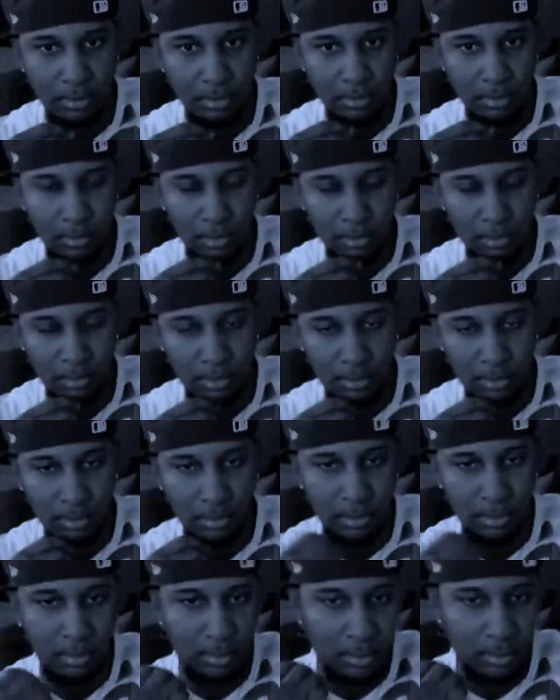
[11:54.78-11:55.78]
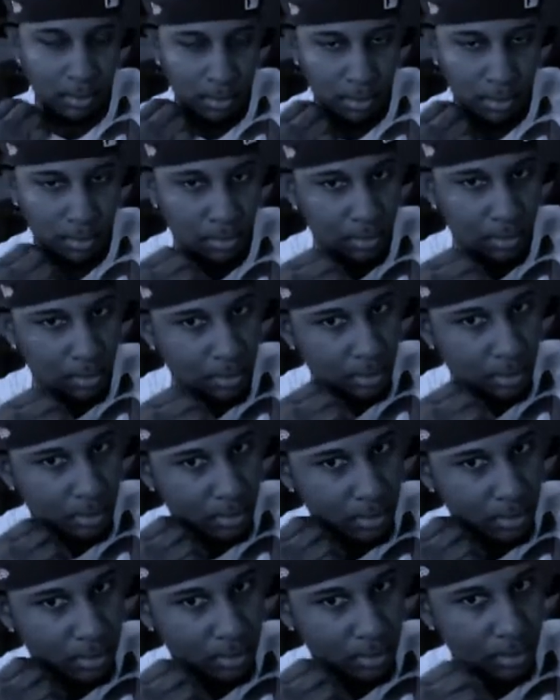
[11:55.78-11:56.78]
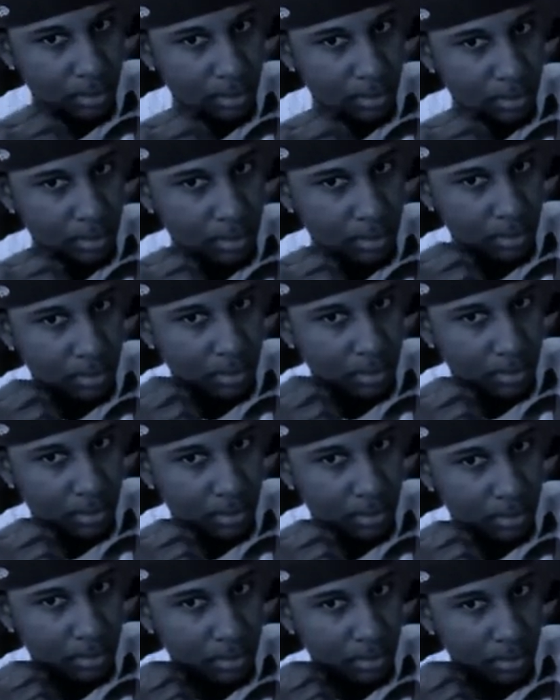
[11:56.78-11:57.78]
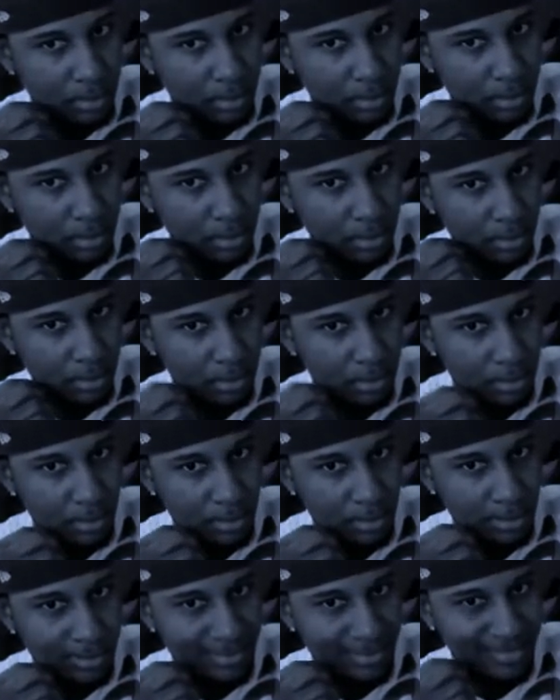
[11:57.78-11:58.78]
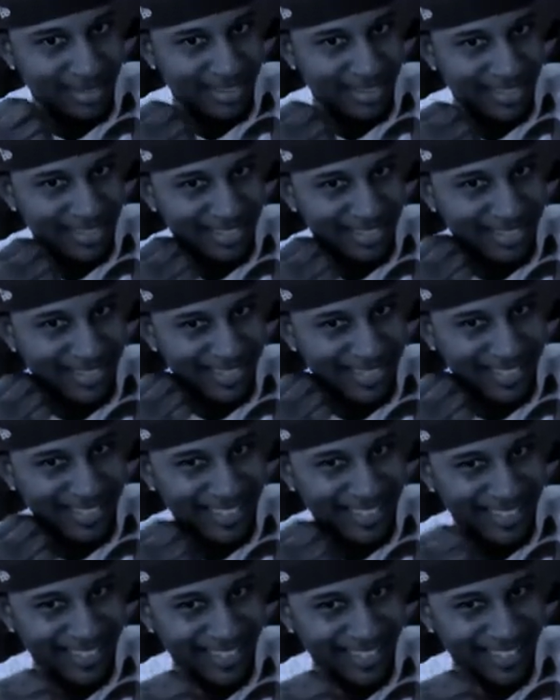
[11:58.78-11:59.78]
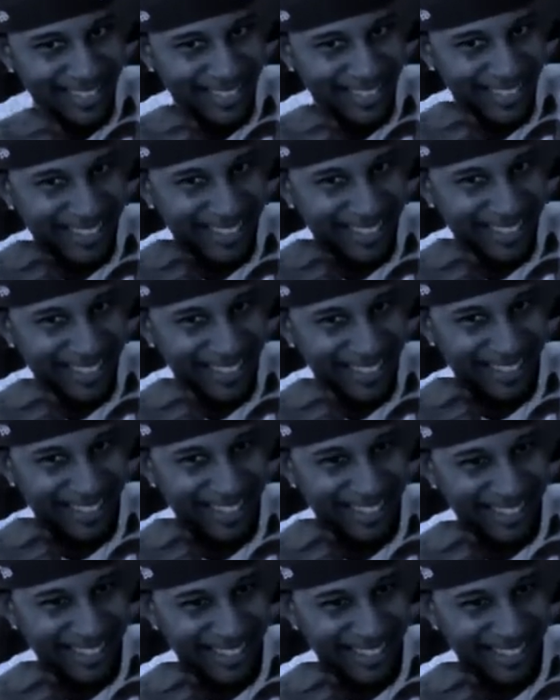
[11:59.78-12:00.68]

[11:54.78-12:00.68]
[no speech]